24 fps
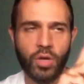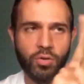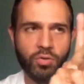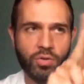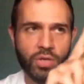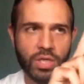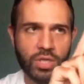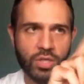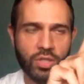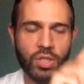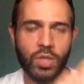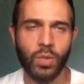
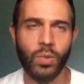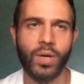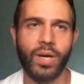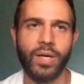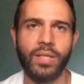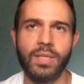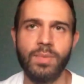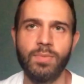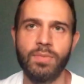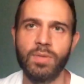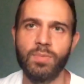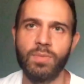these 2
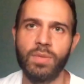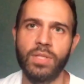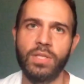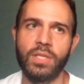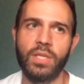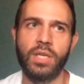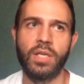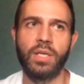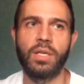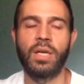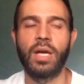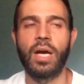items are
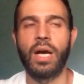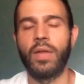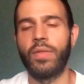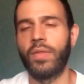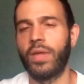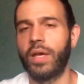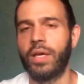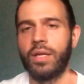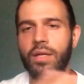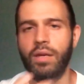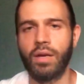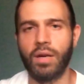missing, and
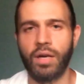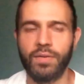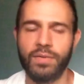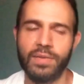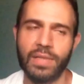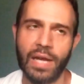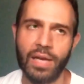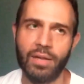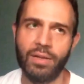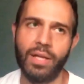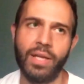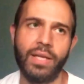then half
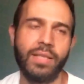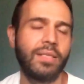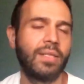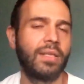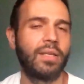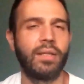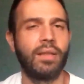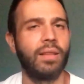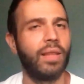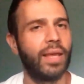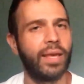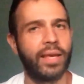an hour
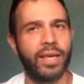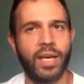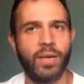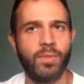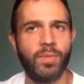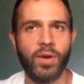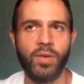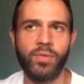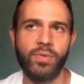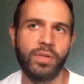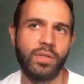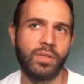later they
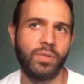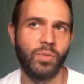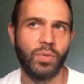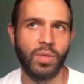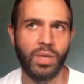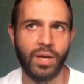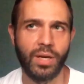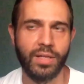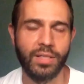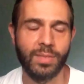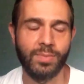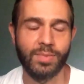came over with
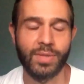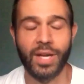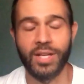the items.